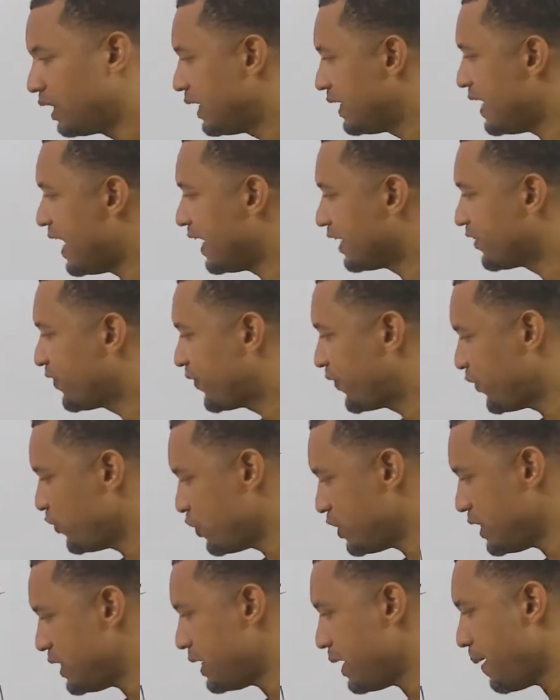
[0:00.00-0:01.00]
that
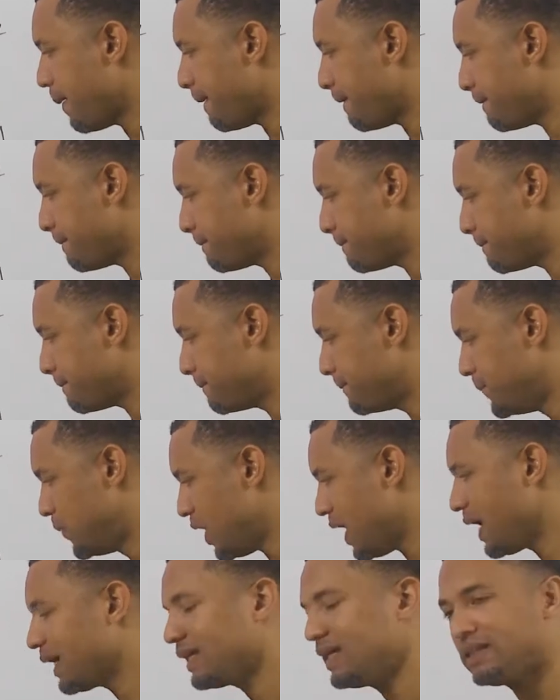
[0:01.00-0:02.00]
3
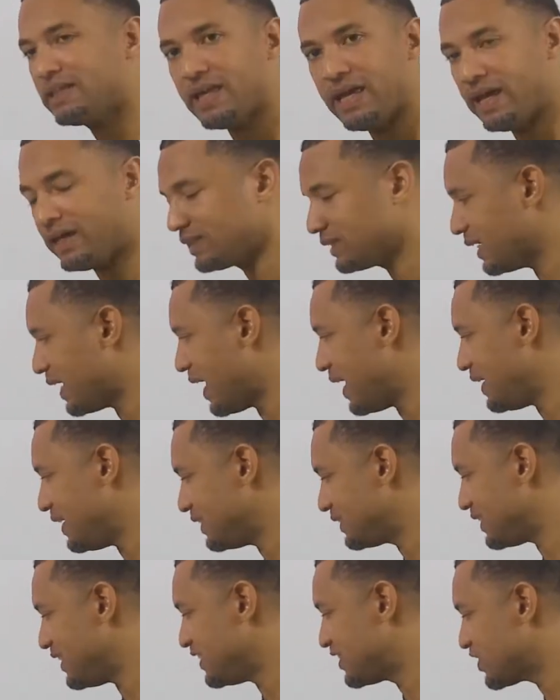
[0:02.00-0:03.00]
bracket x like
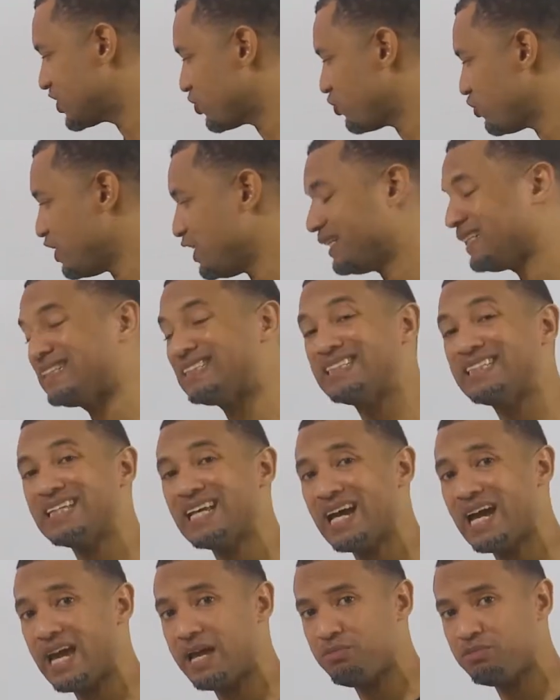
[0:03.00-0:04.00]
this is 3
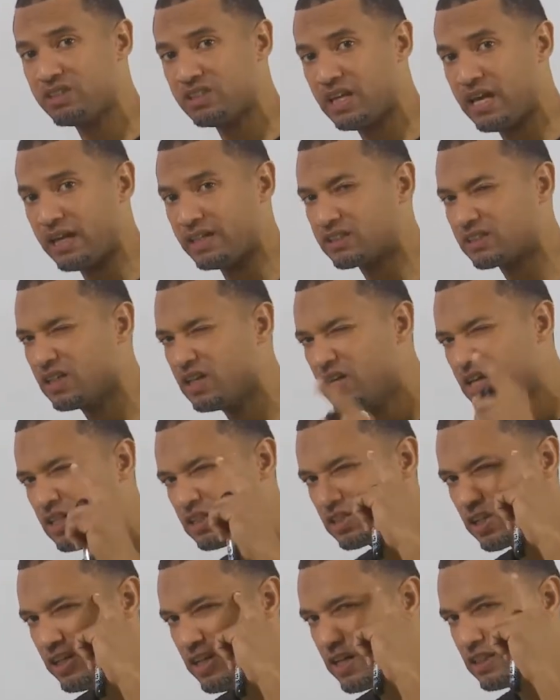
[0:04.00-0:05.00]
times x.
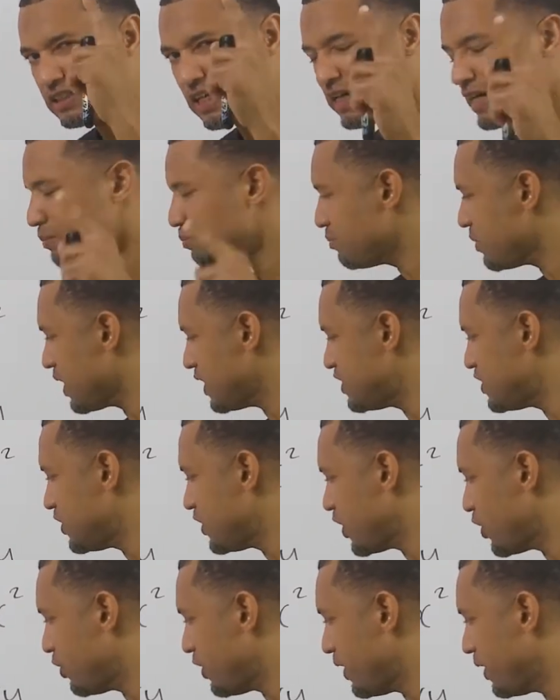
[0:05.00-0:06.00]
So there's an
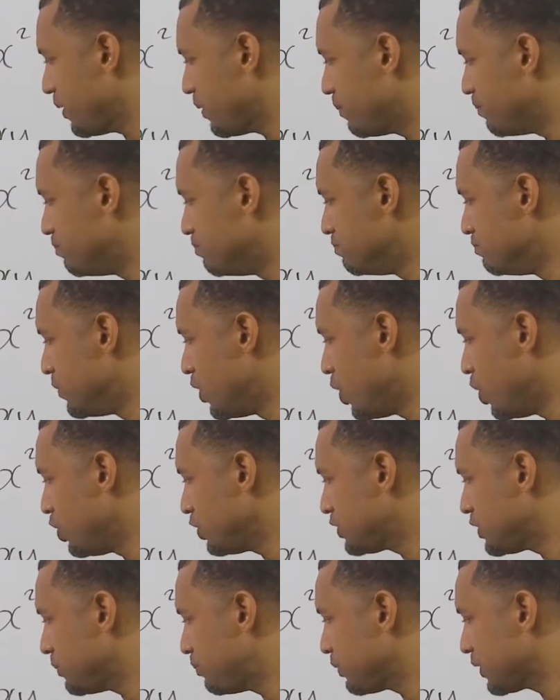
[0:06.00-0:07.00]
imaginary
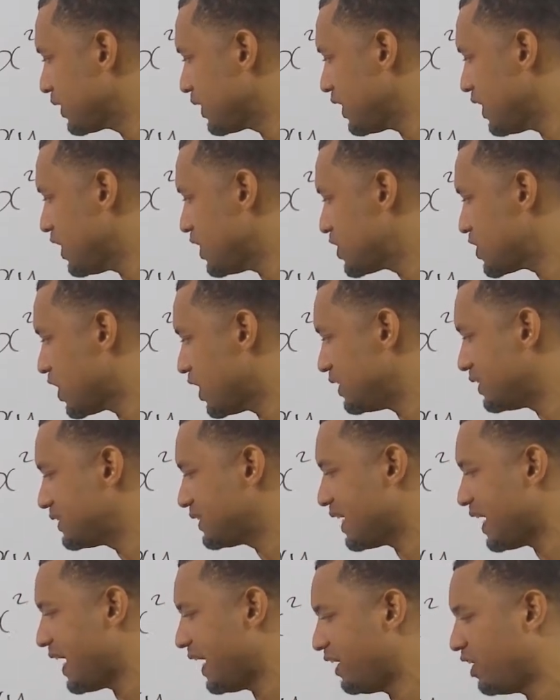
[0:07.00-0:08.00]
multiplication
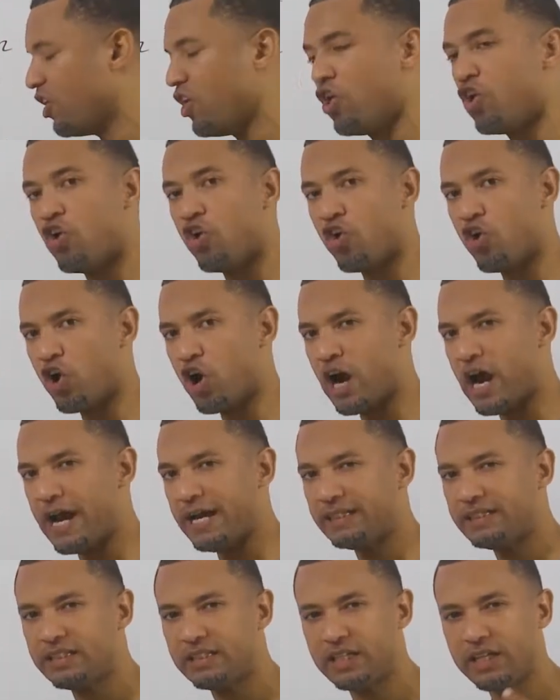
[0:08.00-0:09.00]
sign
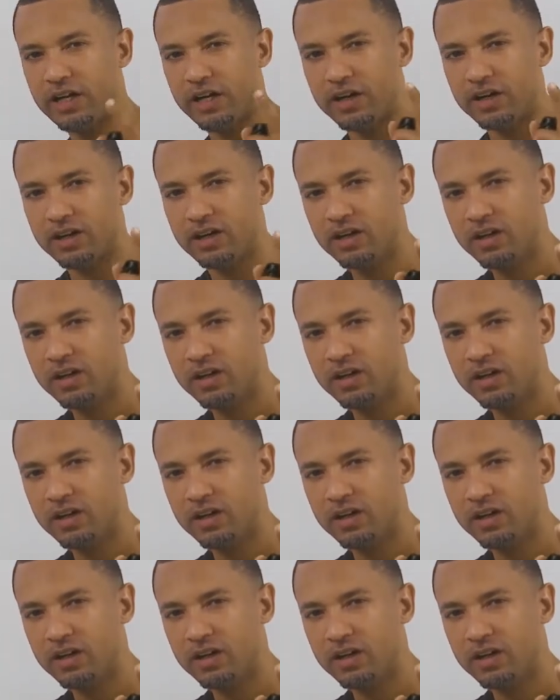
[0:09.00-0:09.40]
right here.